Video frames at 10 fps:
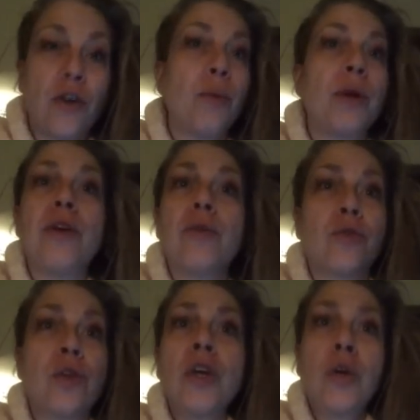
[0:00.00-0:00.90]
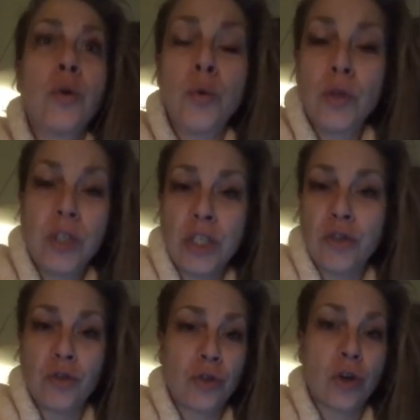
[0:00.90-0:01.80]
Nobody knows who the
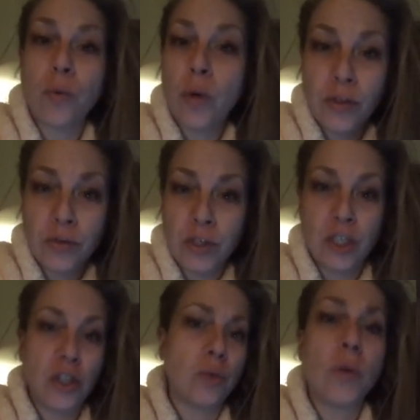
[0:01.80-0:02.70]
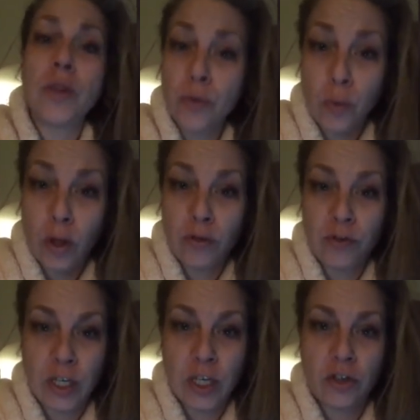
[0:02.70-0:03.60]
teachers are, what they're teaching, what they're
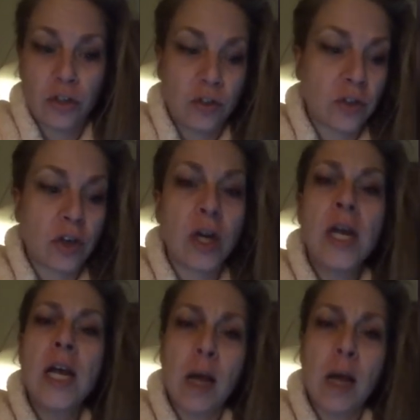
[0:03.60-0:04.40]
qualifications are.